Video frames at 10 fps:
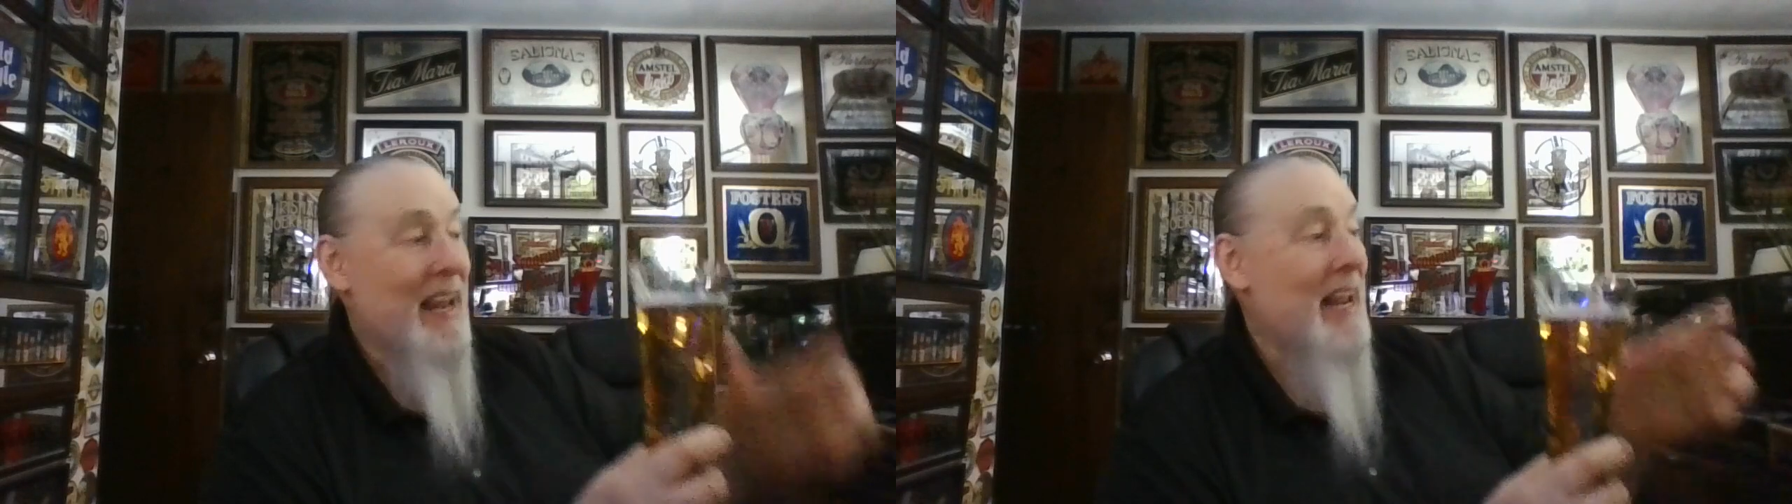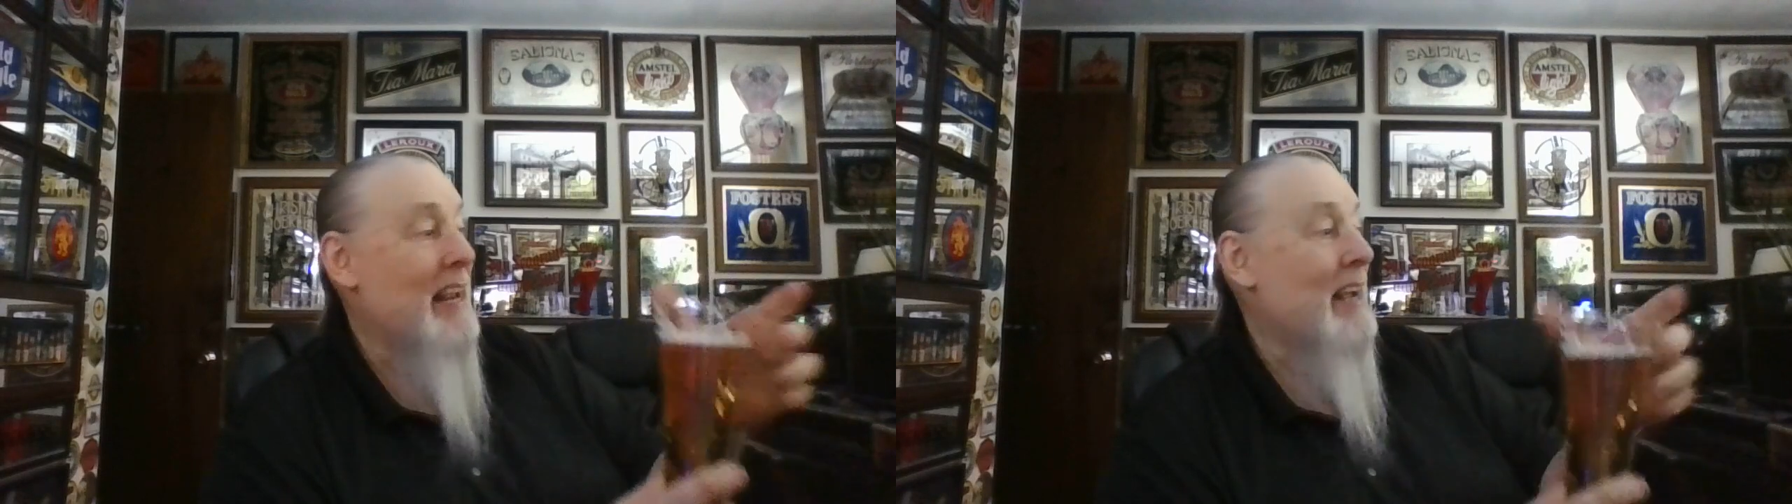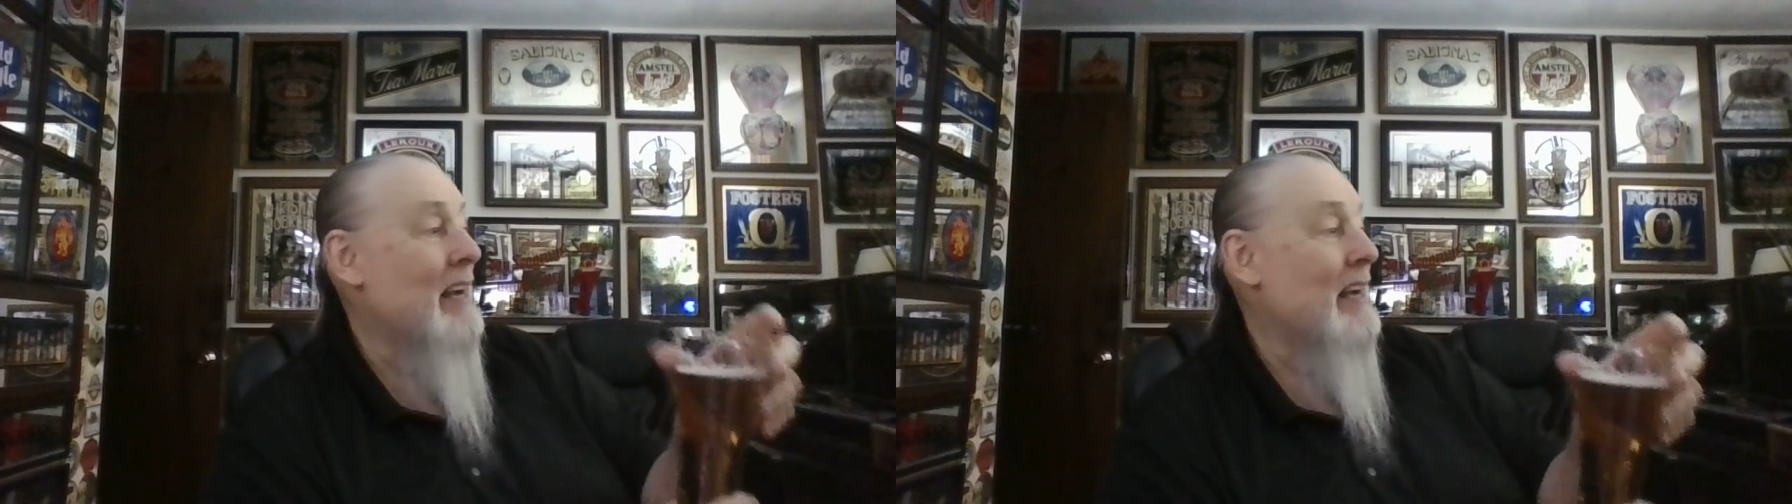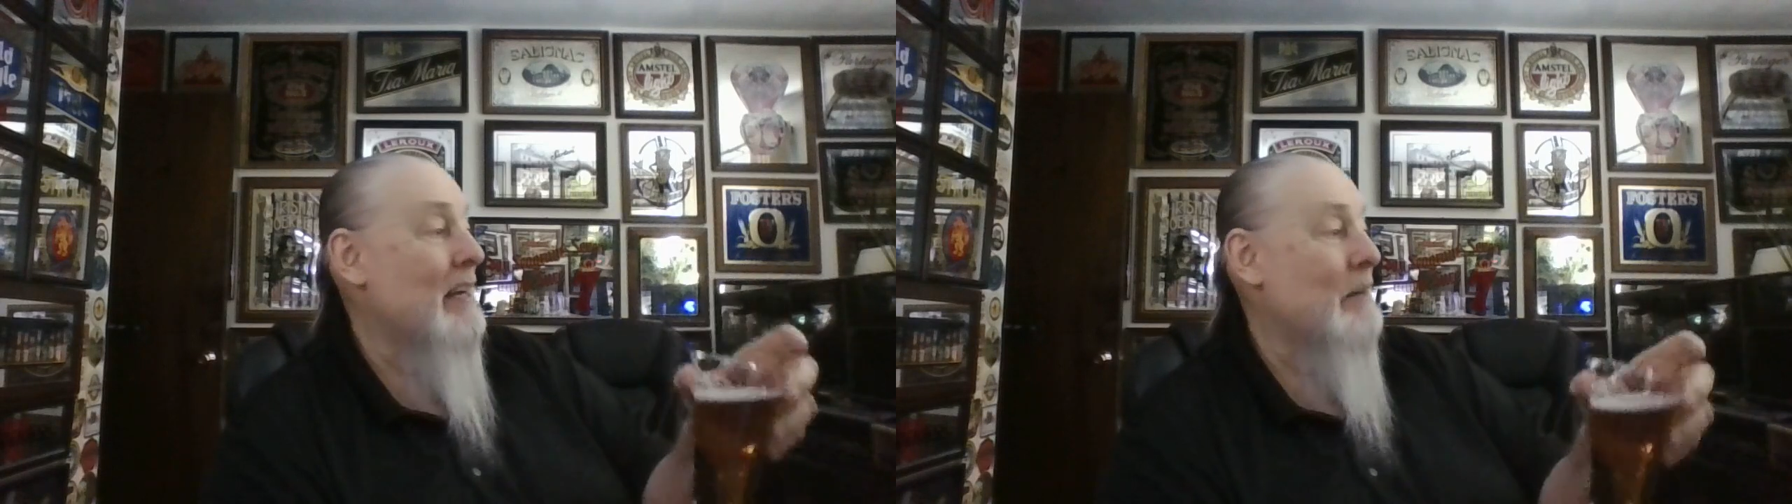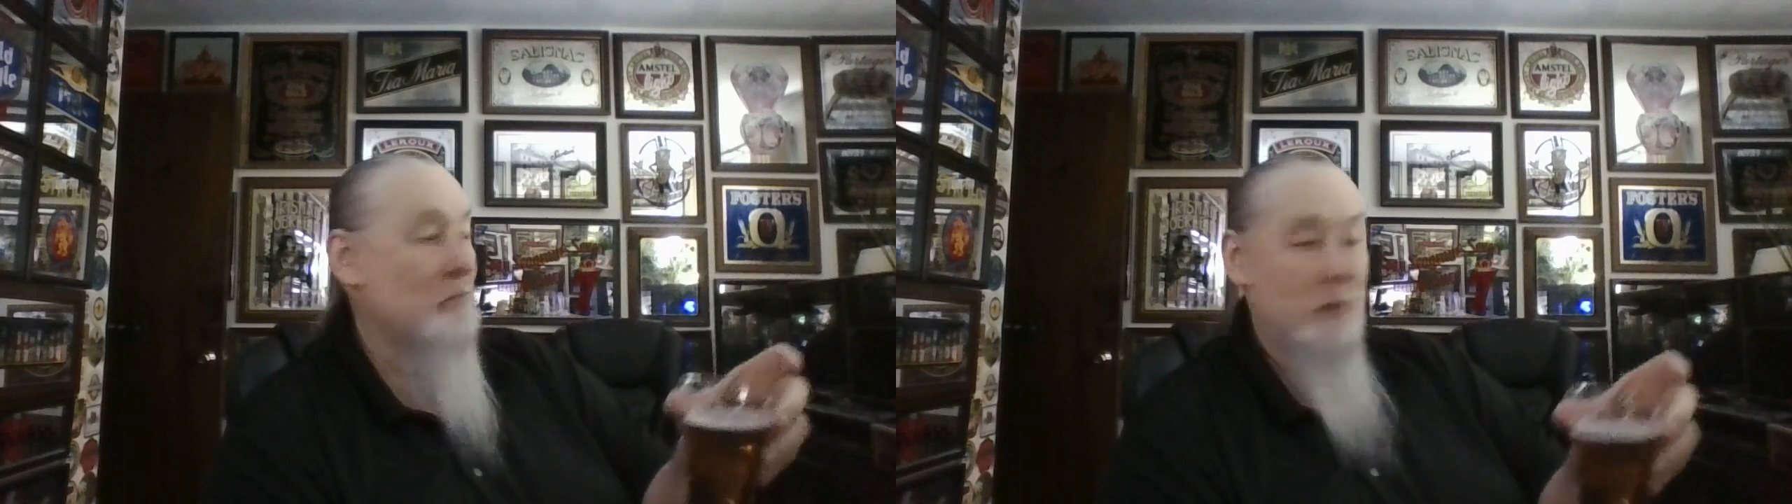Hey,
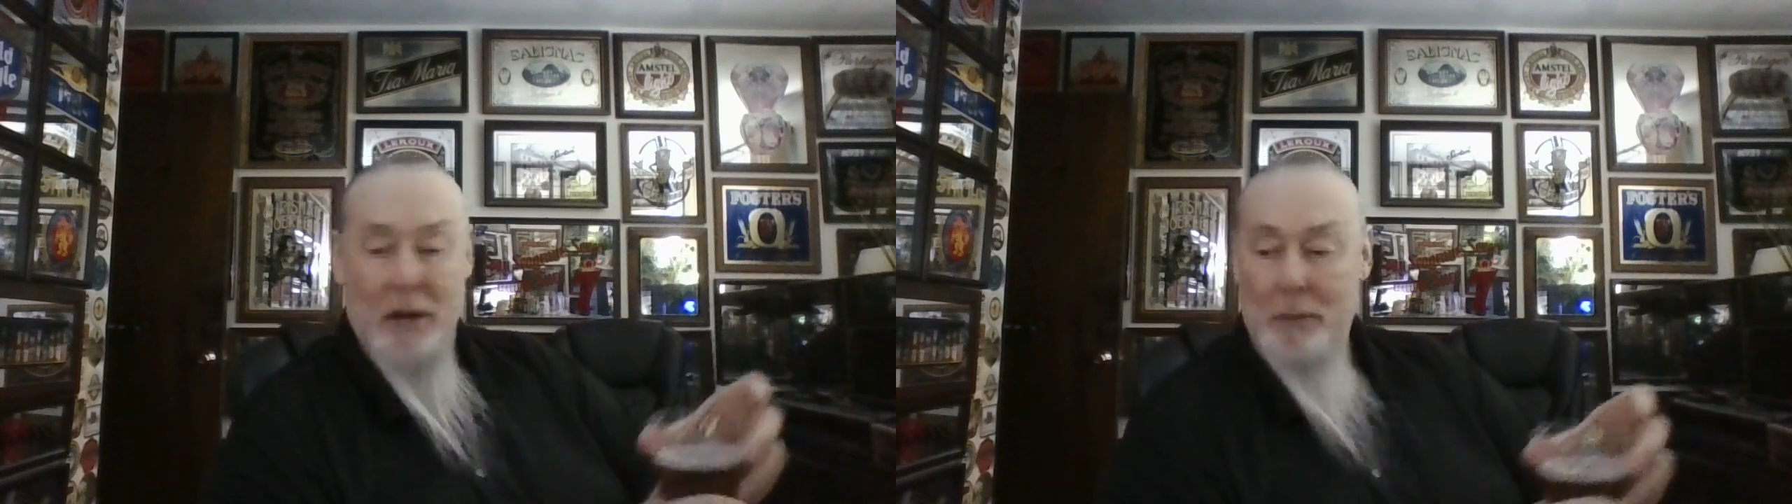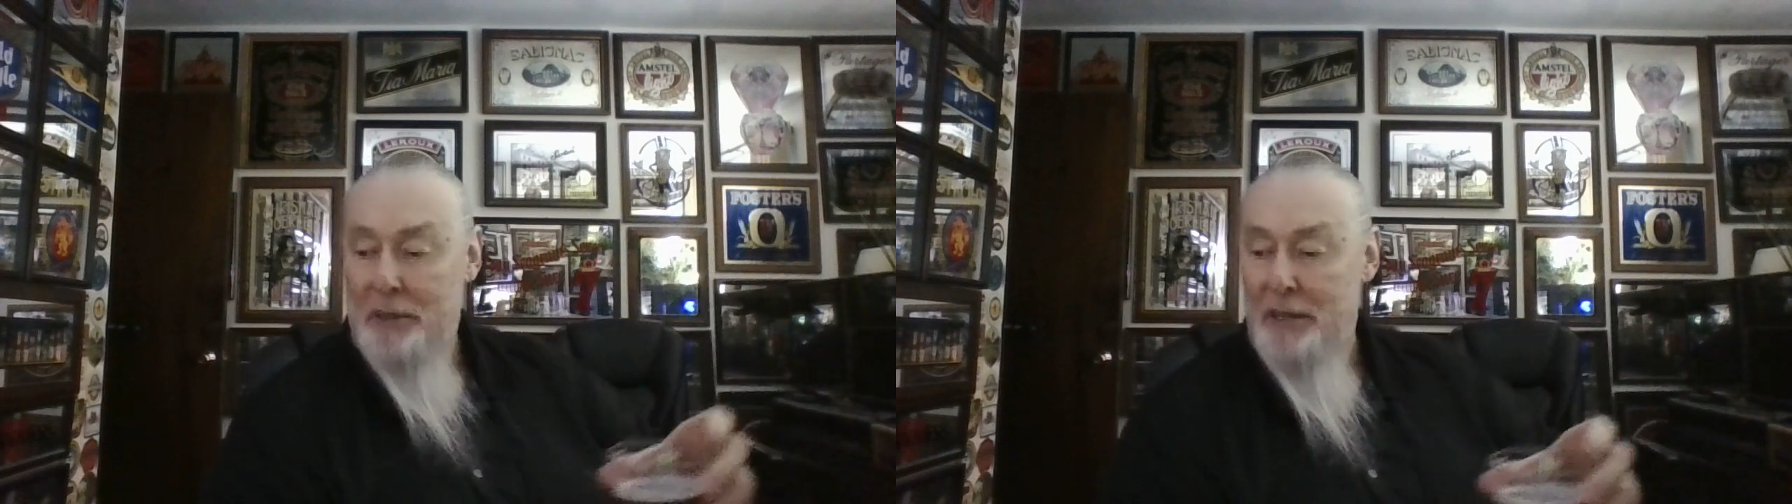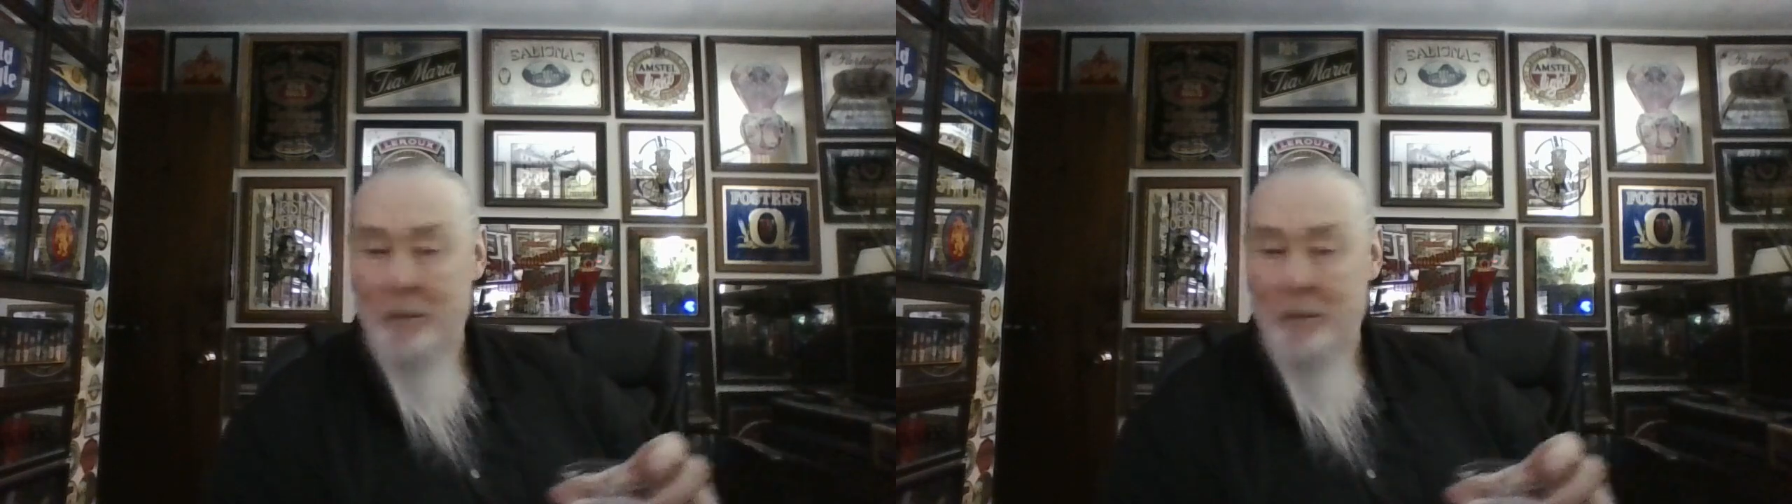where'd I put